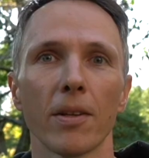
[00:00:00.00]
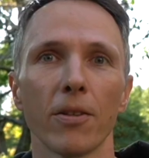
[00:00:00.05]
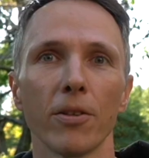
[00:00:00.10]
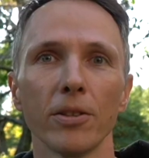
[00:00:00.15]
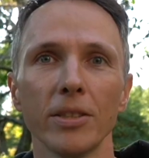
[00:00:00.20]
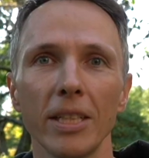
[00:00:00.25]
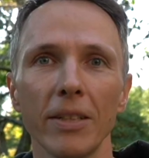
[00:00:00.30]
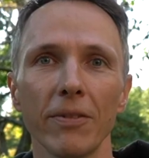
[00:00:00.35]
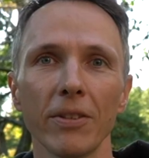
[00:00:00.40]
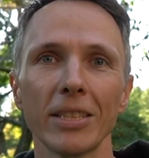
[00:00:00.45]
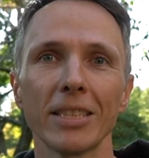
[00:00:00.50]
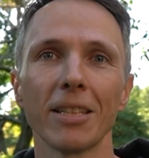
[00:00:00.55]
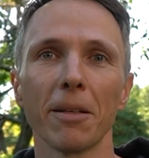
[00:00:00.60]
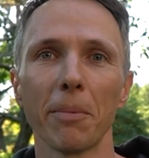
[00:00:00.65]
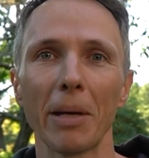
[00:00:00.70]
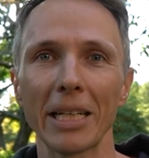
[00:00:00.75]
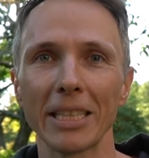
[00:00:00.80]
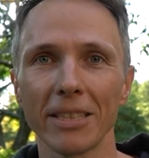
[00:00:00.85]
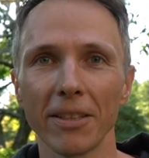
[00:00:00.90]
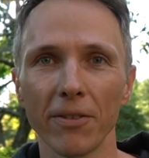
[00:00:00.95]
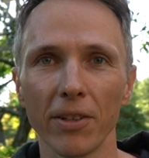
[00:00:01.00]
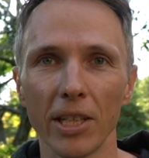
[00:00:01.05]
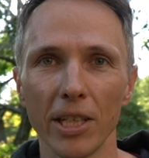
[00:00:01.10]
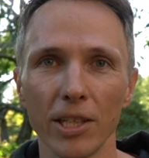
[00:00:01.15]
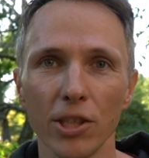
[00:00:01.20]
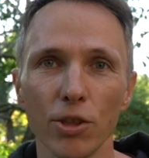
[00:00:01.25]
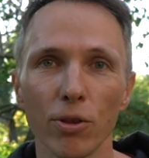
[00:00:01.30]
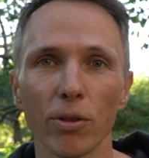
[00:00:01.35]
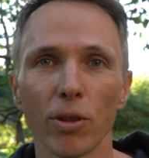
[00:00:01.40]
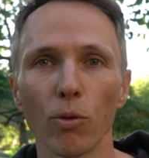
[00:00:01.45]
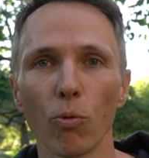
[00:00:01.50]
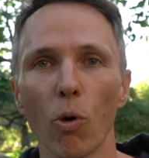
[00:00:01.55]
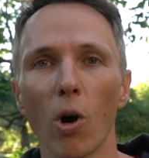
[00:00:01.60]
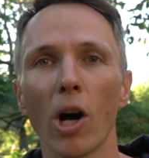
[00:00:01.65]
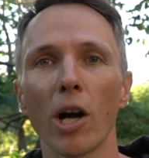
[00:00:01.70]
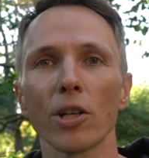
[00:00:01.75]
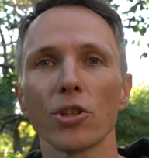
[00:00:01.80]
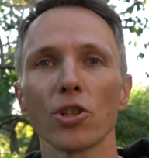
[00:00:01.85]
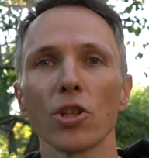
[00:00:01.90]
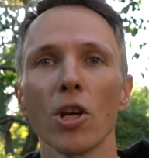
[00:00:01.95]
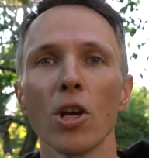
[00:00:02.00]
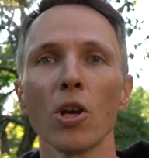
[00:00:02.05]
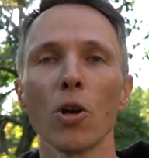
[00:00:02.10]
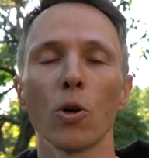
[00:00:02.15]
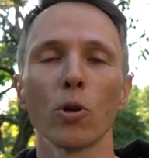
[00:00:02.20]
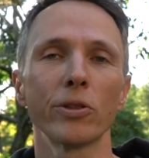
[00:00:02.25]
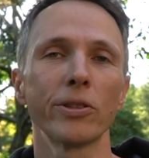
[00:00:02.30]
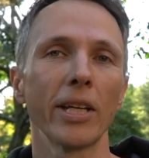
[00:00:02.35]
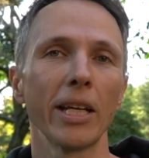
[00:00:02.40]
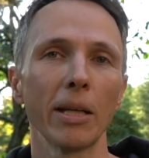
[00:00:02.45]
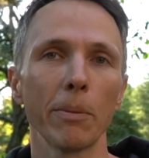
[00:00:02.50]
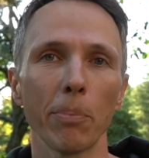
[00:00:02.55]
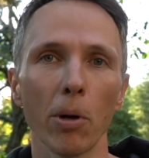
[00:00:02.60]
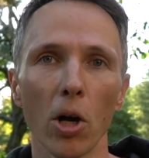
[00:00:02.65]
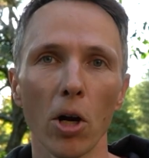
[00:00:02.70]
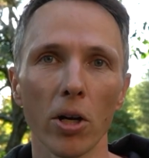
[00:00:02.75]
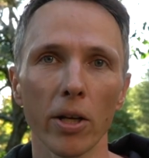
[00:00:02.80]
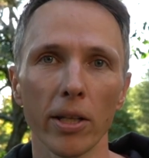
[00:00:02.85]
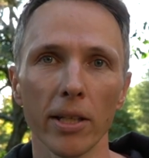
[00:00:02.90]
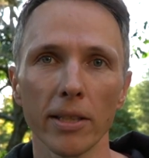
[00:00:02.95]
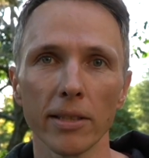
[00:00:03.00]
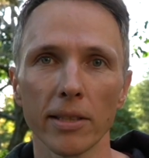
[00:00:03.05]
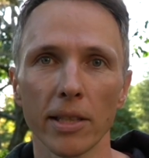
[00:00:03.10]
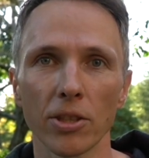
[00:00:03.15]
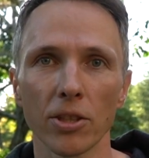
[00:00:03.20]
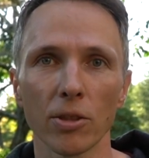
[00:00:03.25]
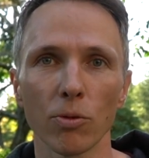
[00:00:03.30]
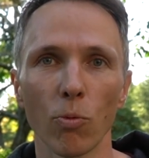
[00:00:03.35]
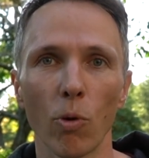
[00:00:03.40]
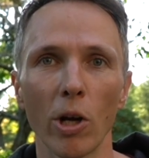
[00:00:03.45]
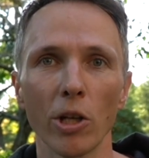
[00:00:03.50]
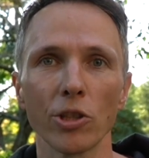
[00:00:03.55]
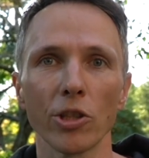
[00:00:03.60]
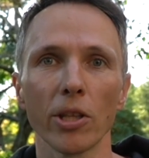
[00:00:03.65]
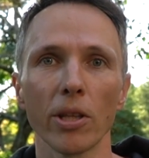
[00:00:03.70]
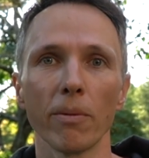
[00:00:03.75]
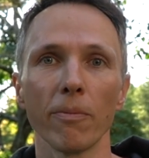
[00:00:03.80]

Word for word: There's even some activities you can watch or take part in, such as watching